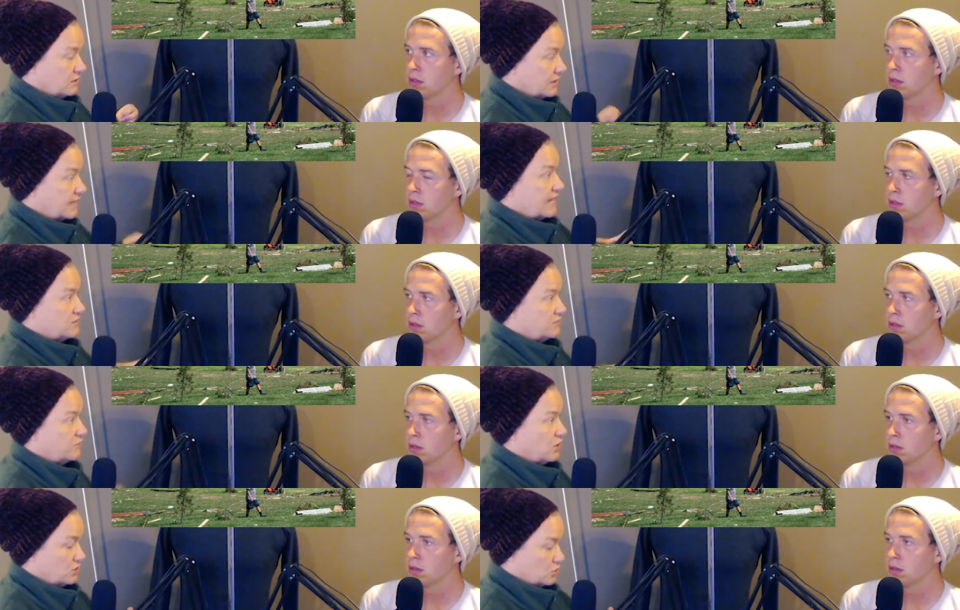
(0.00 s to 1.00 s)
Speaker 1: like a house of
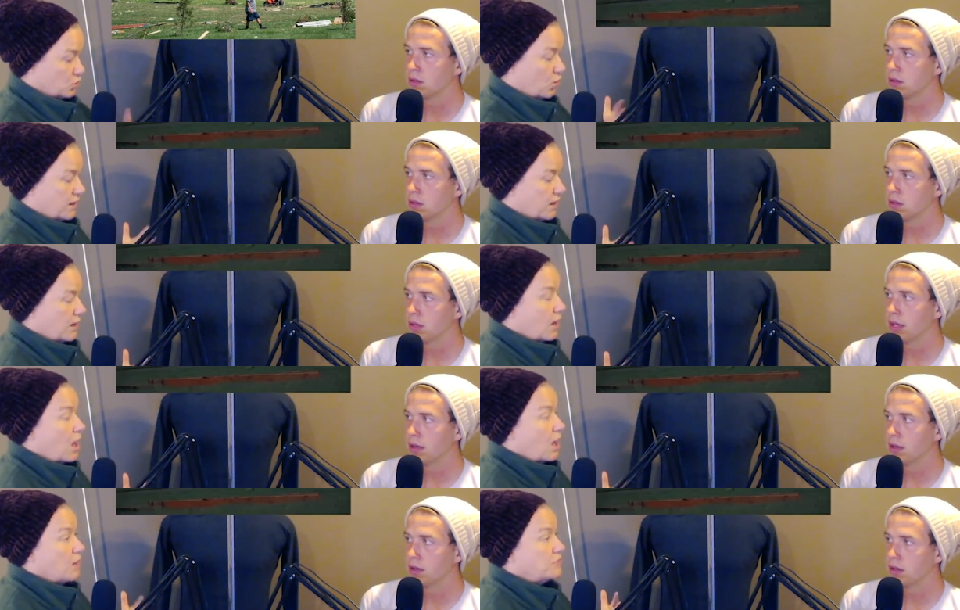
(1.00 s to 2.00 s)
cards it's gone
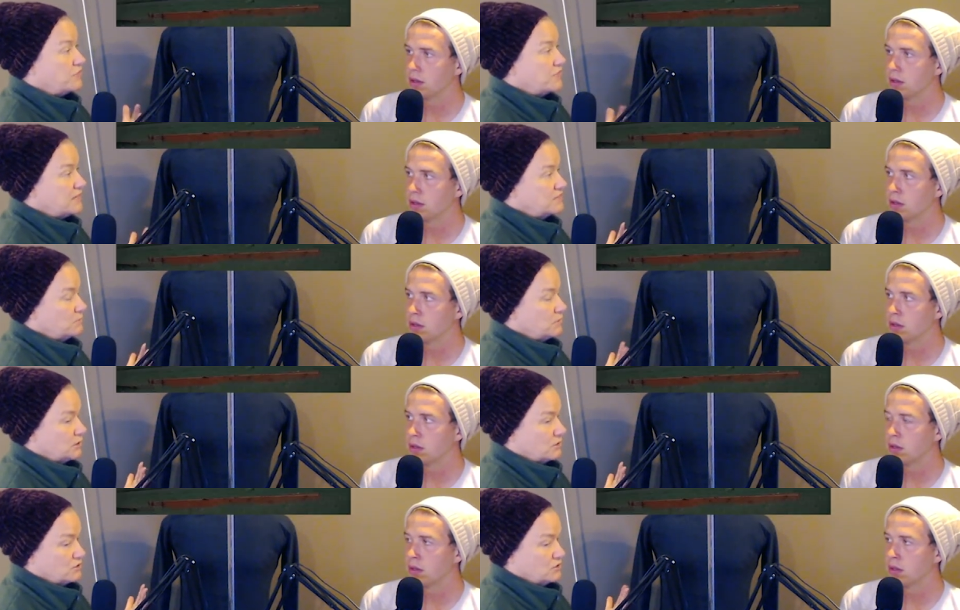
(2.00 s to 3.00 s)
yeah the things that were
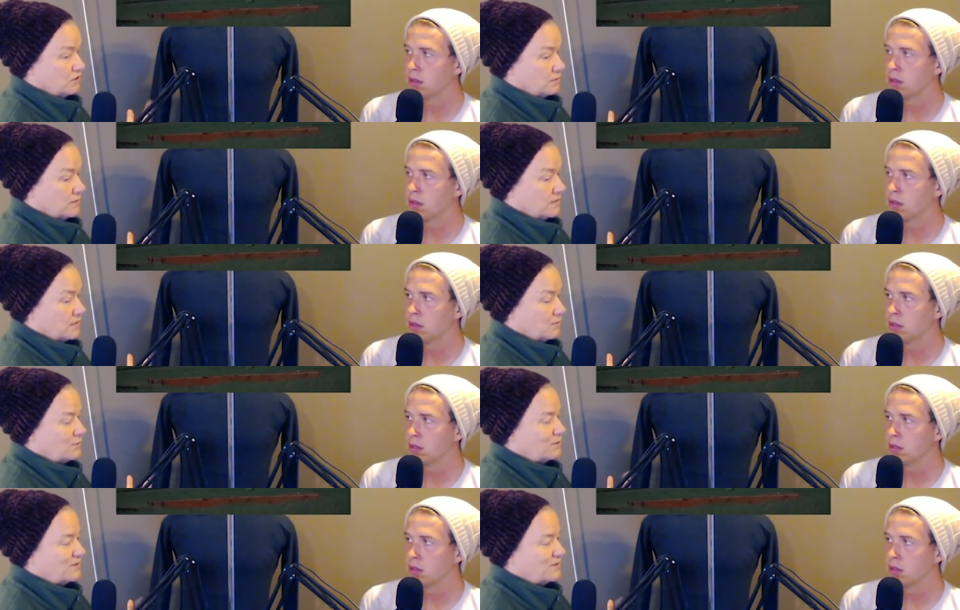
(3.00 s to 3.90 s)
concerning me i mean